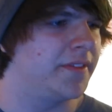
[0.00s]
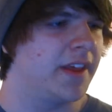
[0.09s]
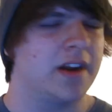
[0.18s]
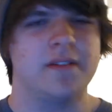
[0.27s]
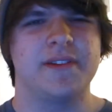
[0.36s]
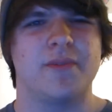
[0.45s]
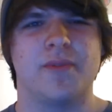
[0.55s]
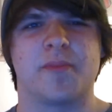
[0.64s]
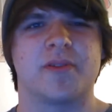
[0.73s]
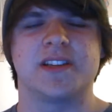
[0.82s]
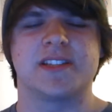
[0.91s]
did that. I don't even know
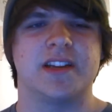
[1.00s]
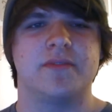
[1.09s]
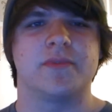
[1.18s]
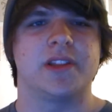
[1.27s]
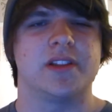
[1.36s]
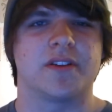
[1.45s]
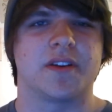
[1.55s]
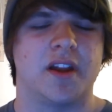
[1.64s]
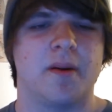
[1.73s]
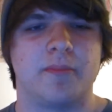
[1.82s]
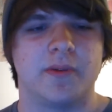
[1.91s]
the price. I didn't really look
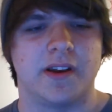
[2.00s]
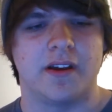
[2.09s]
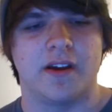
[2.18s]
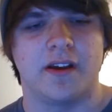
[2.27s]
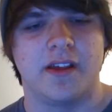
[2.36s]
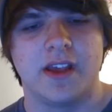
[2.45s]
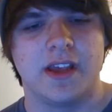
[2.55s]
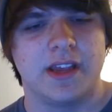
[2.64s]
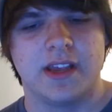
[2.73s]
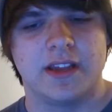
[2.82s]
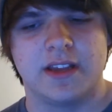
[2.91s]
it up, but uh,
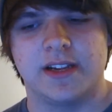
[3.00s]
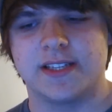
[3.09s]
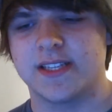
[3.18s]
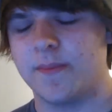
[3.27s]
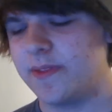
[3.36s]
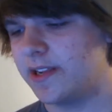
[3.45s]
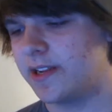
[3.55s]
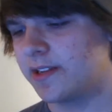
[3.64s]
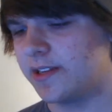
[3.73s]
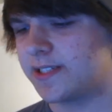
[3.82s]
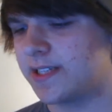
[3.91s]
is
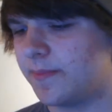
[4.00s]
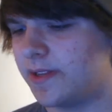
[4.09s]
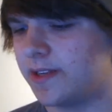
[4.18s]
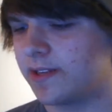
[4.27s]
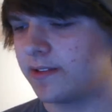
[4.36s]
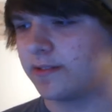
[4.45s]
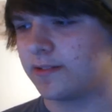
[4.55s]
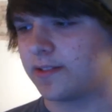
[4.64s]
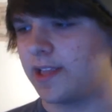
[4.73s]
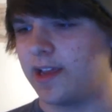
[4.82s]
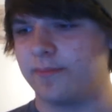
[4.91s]
something is something
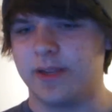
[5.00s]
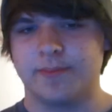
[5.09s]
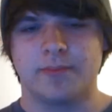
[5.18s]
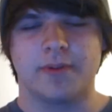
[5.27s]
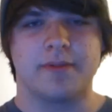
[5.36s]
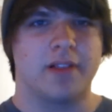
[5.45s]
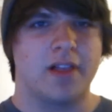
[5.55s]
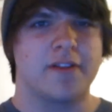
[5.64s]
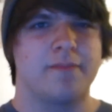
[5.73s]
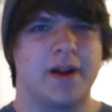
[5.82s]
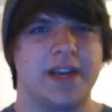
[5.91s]
that people with a
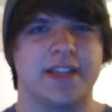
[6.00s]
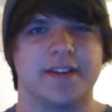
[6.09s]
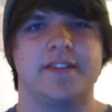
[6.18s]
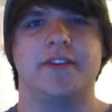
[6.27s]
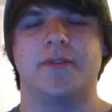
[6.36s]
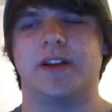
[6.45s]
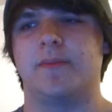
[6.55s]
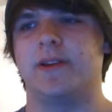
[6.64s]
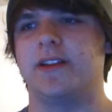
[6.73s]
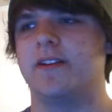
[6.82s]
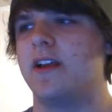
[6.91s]
lot of money can do. And I
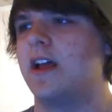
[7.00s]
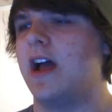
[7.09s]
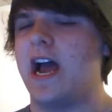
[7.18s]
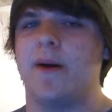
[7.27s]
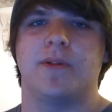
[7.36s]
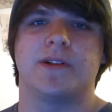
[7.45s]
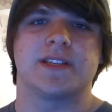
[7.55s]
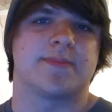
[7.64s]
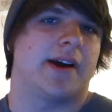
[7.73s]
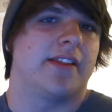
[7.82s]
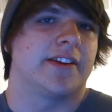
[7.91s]
mean, Apple
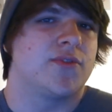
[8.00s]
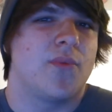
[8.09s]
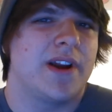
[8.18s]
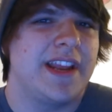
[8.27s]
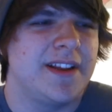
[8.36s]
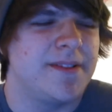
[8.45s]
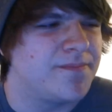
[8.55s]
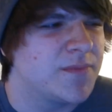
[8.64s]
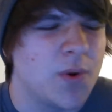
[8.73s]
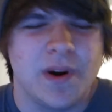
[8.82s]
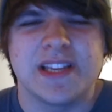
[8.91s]
has bought like 20,
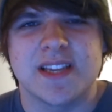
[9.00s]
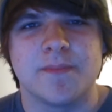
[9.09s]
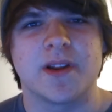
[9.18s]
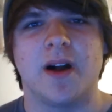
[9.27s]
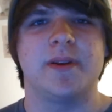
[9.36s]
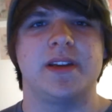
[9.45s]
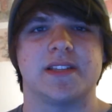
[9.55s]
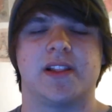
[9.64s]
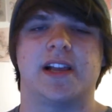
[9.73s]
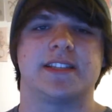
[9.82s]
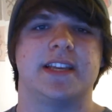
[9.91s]
20 some companies
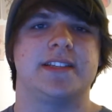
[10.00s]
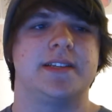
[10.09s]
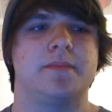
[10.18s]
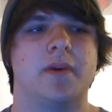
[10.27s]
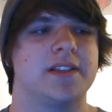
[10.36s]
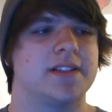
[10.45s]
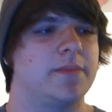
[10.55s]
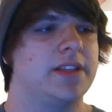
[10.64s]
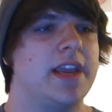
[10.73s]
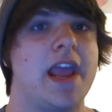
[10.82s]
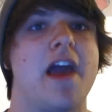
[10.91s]
in the last 18 months. I
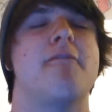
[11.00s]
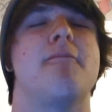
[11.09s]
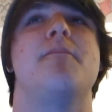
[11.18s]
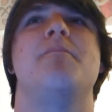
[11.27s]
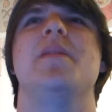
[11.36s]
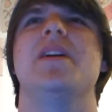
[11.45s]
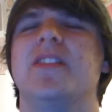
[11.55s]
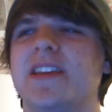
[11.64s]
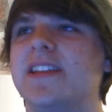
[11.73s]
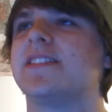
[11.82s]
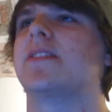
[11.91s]
mean, they have
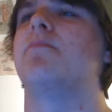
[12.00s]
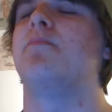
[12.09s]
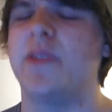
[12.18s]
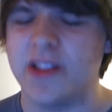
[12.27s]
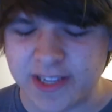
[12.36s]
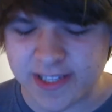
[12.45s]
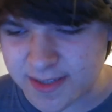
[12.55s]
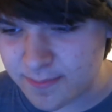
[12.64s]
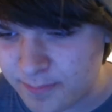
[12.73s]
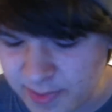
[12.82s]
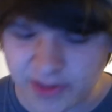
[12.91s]
billions and billions
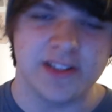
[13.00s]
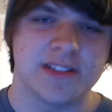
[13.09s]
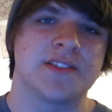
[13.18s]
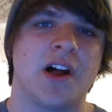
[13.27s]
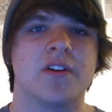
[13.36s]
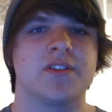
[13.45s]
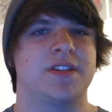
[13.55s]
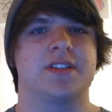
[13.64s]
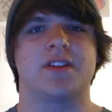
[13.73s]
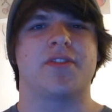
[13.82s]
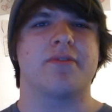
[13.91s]
and billions of dollars
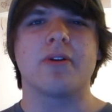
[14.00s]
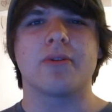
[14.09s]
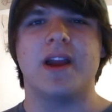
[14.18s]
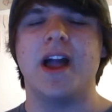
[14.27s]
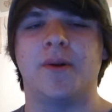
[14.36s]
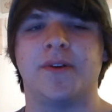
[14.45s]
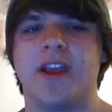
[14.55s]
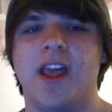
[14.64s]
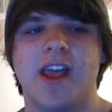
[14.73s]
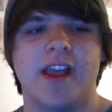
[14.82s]
just to throw around.